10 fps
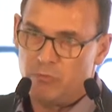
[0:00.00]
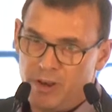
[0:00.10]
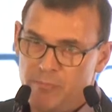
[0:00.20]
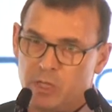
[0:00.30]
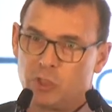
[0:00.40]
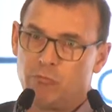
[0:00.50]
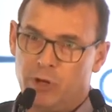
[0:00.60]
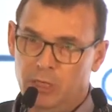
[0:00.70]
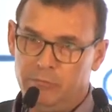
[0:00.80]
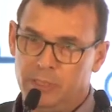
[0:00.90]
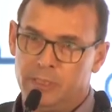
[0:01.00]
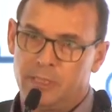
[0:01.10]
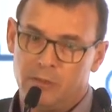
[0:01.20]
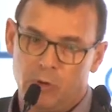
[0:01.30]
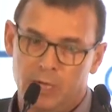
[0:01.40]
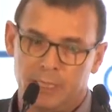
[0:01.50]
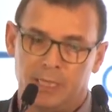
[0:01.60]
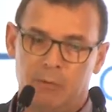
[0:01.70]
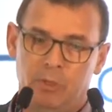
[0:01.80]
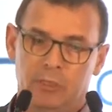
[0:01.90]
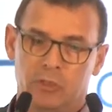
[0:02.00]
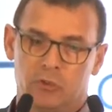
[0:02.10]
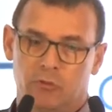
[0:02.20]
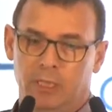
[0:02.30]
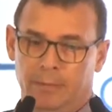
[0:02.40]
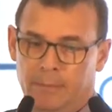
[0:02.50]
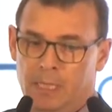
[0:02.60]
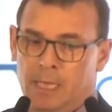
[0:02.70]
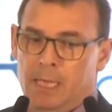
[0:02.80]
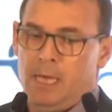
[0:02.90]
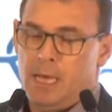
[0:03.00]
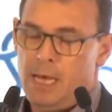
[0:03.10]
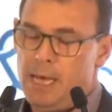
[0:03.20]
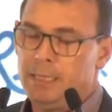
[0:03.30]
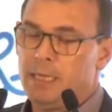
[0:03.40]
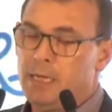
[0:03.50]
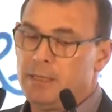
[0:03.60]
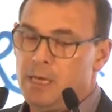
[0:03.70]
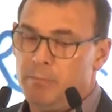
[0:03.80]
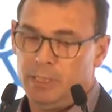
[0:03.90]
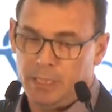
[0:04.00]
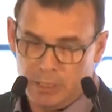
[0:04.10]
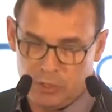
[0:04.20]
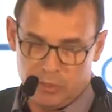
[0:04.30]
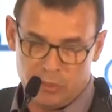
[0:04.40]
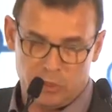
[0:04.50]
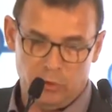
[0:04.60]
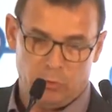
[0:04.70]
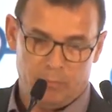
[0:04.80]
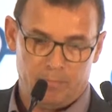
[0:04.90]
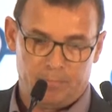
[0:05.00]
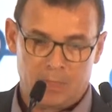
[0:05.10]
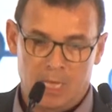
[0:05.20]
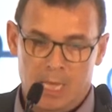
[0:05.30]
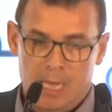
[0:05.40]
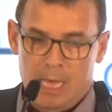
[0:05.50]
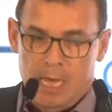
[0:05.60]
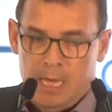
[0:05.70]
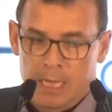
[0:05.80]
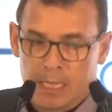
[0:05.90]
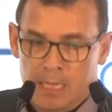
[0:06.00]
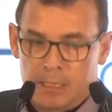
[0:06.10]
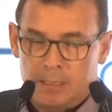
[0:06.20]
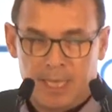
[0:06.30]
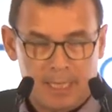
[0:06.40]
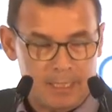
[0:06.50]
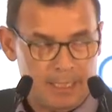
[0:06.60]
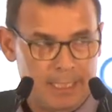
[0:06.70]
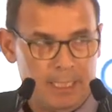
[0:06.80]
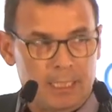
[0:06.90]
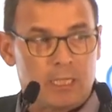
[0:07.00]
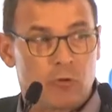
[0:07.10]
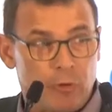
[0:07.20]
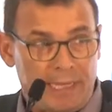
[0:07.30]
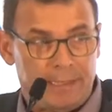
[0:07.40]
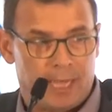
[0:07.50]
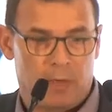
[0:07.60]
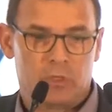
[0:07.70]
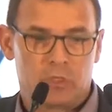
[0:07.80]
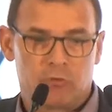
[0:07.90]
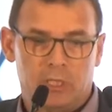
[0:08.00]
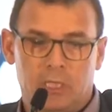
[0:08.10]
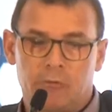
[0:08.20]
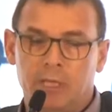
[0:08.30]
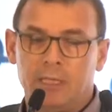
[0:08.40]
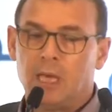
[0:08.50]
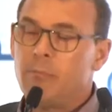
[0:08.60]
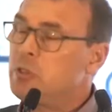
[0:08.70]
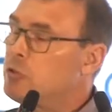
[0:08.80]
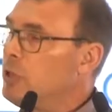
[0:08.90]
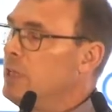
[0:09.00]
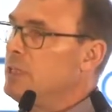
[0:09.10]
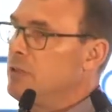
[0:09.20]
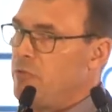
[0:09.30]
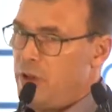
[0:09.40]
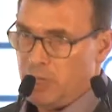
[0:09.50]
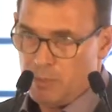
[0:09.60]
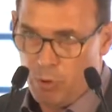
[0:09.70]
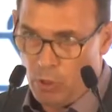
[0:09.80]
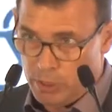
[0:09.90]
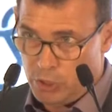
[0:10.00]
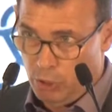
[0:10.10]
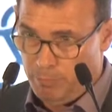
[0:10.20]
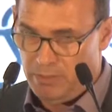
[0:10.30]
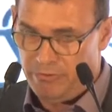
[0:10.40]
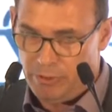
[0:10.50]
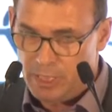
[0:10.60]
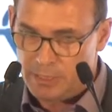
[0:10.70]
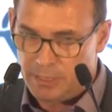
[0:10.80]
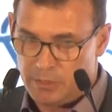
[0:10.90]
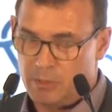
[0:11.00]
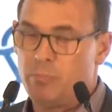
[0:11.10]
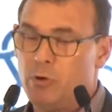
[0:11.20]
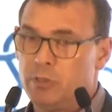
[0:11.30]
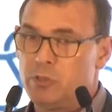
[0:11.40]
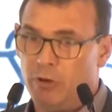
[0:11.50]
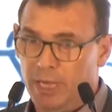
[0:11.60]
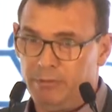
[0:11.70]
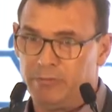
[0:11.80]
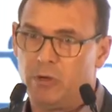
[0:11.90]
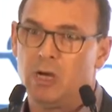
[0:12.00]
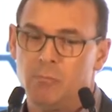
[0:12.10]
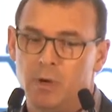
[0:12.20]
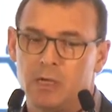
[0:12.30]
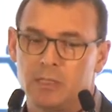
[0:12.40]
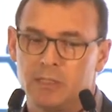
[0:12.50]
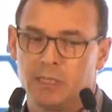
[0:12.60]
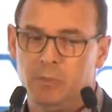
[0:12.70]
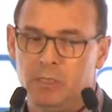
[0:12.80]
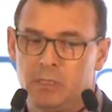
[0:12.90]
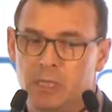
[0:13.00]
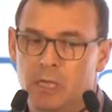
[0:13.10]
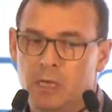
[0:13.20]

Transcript: very much relevant in the wire and cable industry and in other applications too. Secondly, green chemistry. Green chemistry is a very important topic for us and is an important driver for our market segment,